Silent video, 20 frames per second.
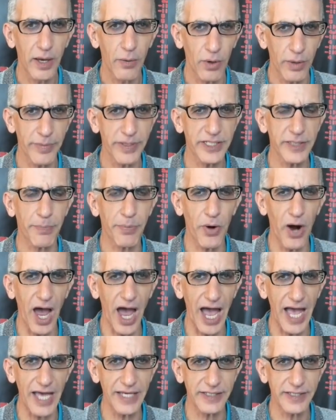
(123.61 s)
Wouldn't be
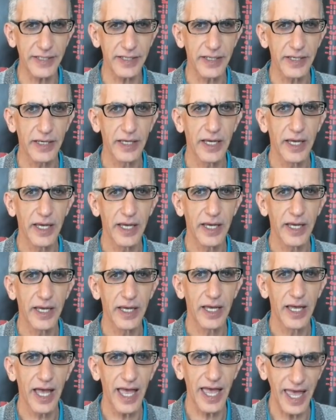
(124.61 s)
surprised
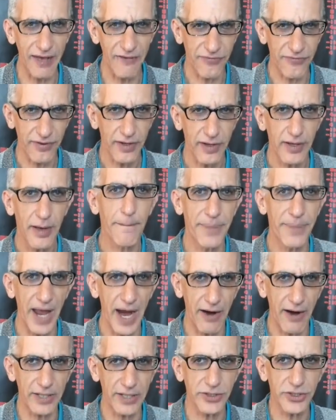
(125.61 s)
if
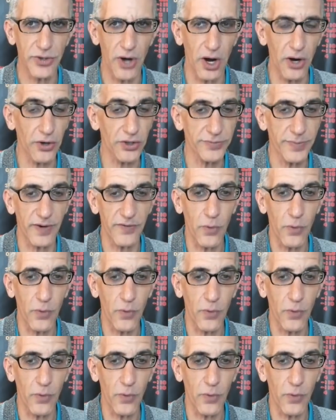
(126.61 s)
Barrett struggles.